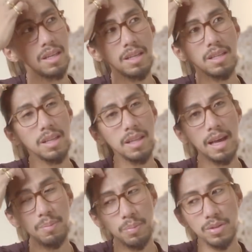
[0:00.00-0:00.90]
that
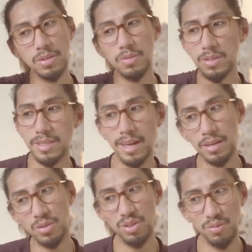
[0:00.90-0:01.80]
that person was
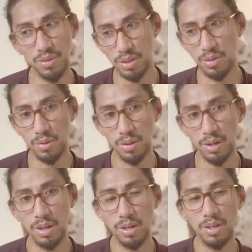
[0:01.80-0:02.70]
not good for you.
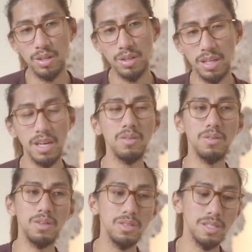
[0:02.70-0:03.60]
And now
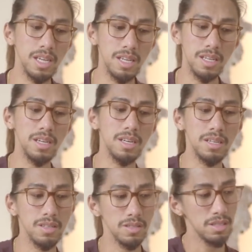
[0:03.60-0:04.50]
you're saying here
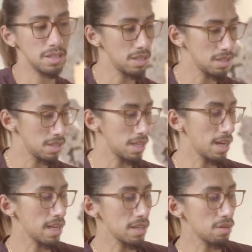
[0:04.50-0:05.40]
because there's
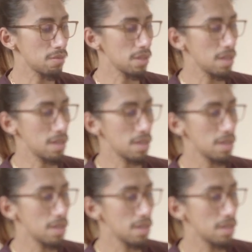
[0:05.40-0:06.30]
that light over there,
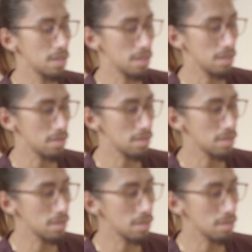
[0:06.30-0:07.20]
and then there's
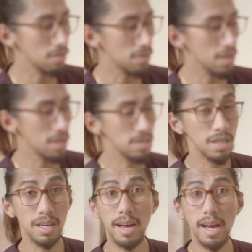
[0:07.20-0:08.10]
circle over here. It's
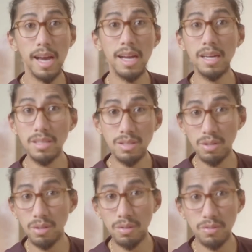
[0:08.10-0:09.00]
like I
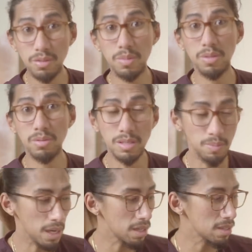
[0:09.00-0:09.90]
deserve to be
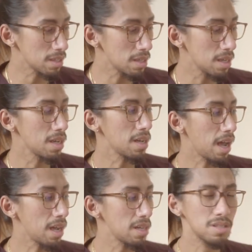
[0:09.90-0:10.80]
respected.
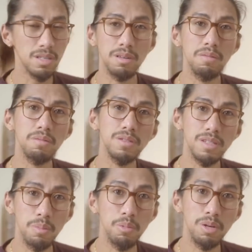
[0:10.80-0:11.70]
I deserve
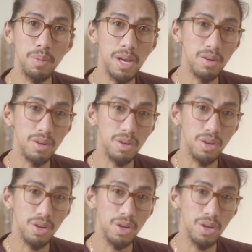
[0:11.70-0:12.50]
someone better